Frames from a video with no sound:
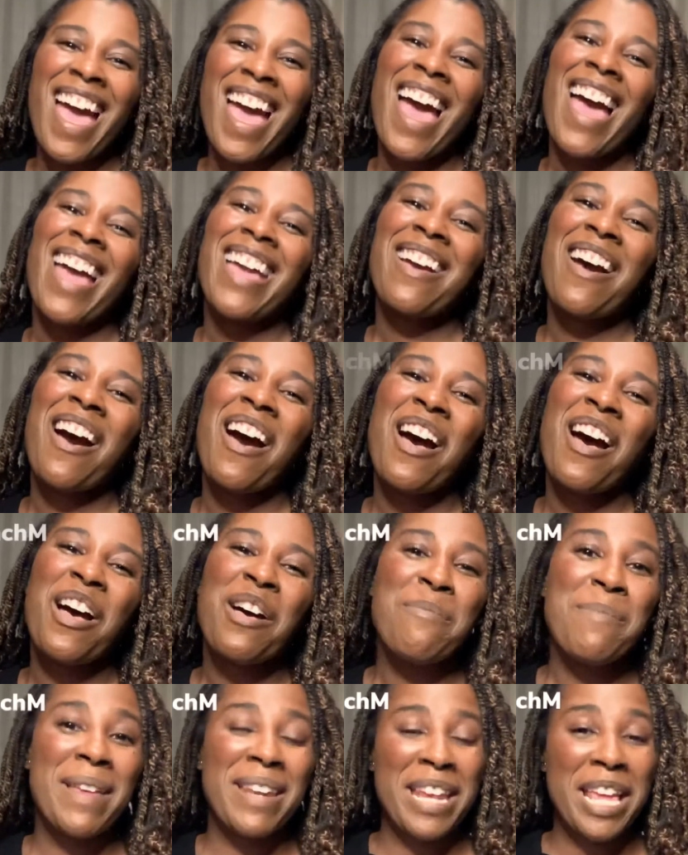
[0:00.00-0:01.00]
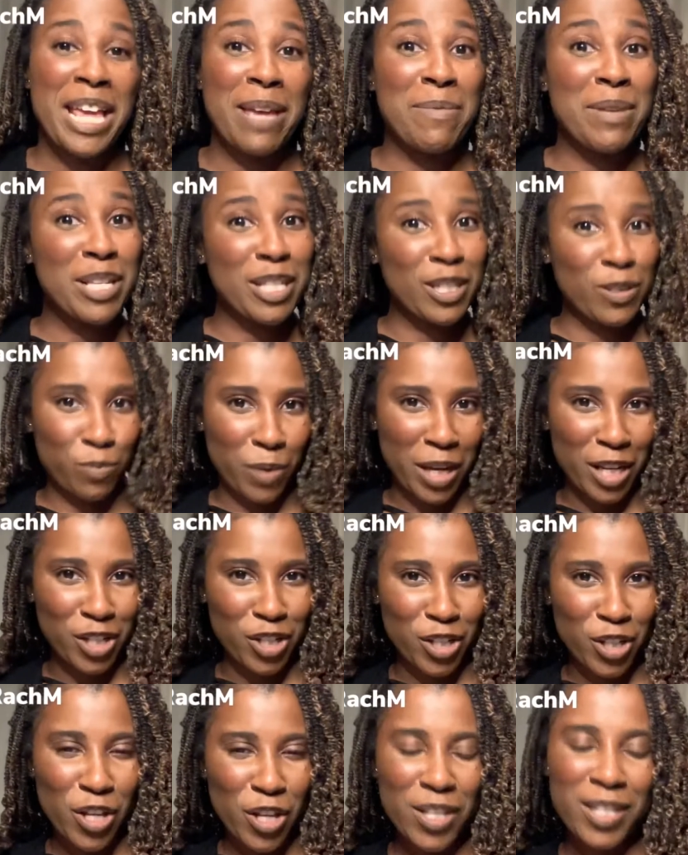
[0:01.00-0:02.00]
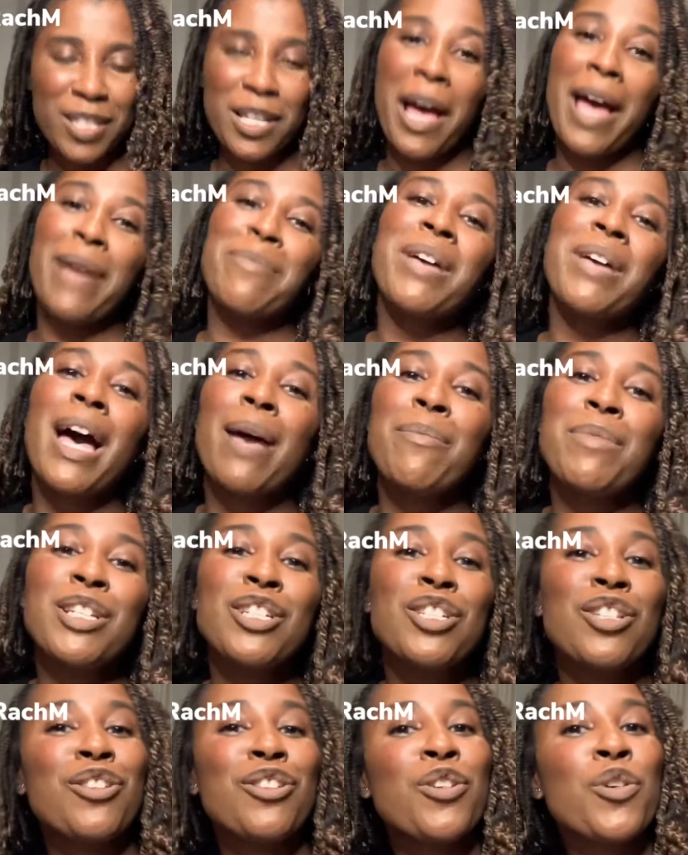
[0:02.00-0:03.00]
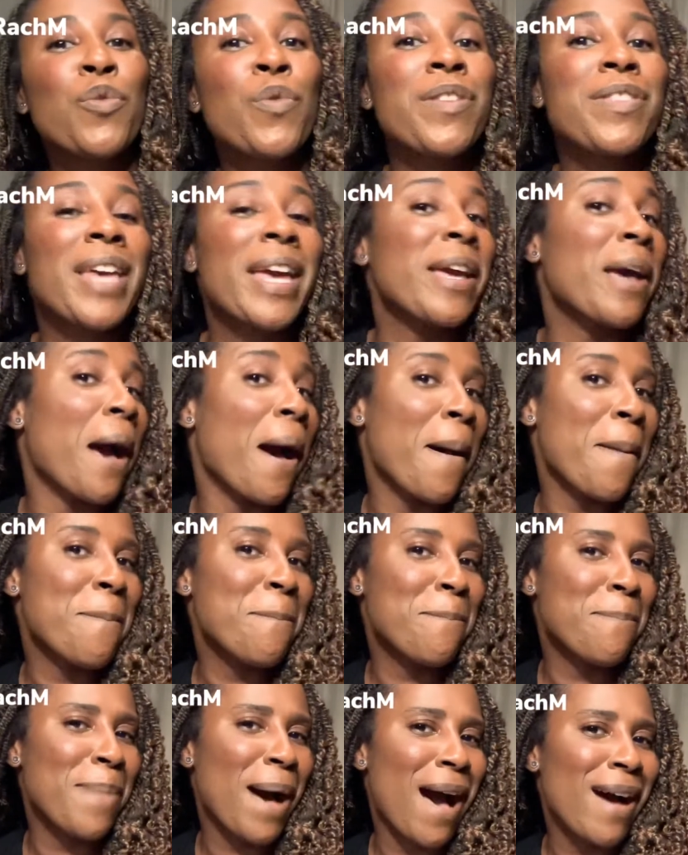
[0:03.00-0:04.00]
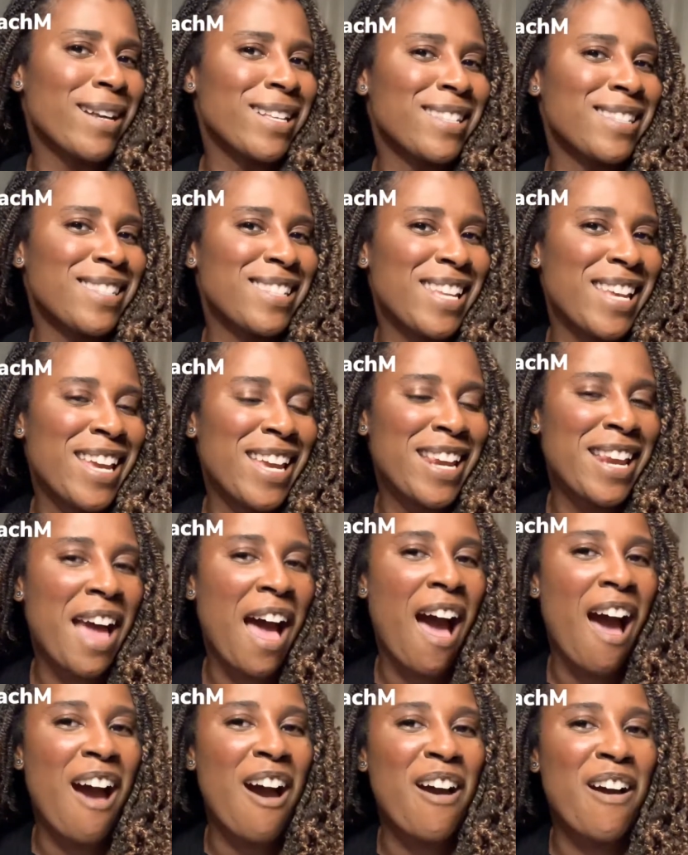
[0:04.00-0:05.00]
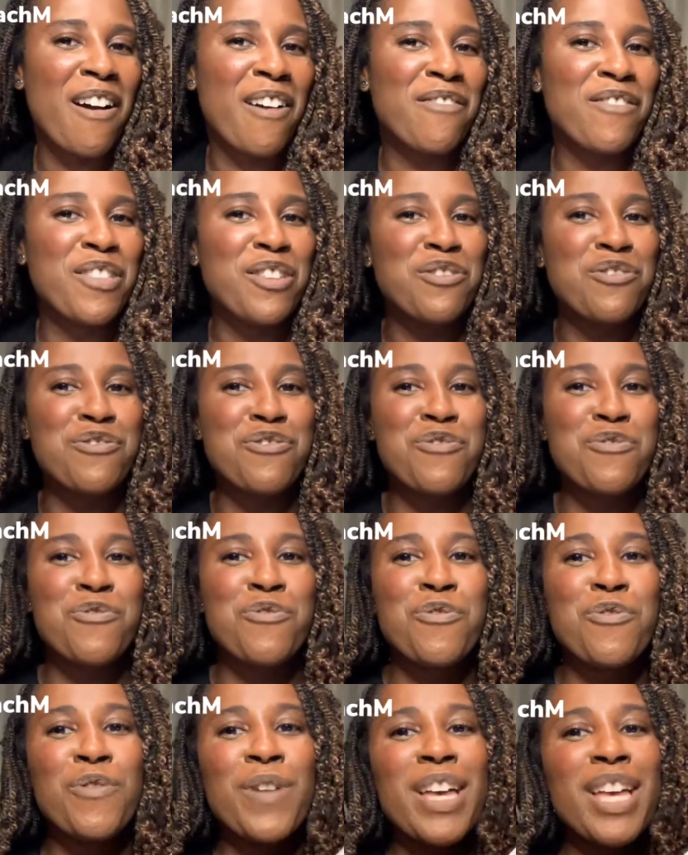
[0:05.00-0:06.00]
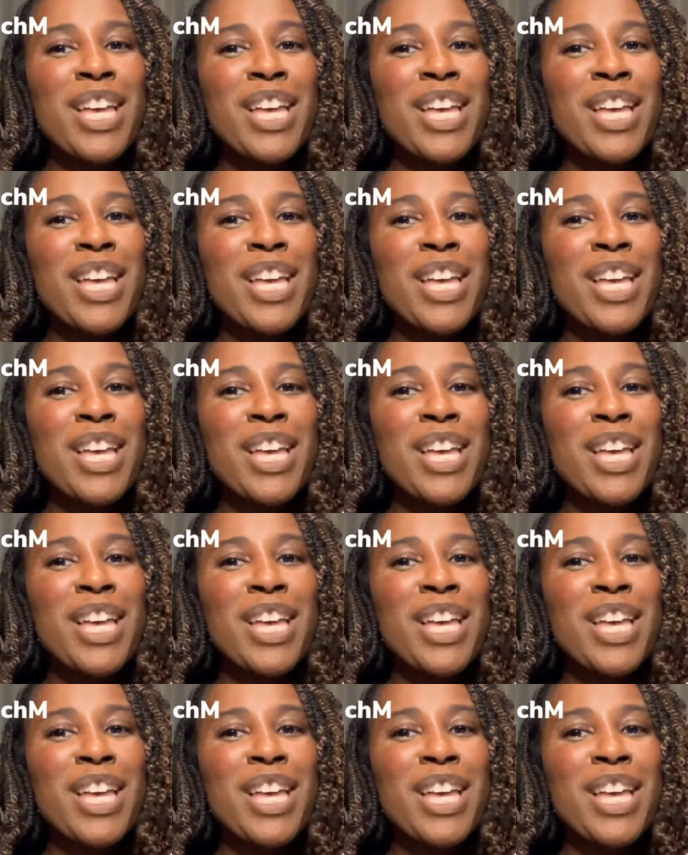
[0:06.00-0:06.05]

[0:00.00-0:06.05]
Hey y'all, my name is Rachel. So I'm coming to you with a unboxing of the new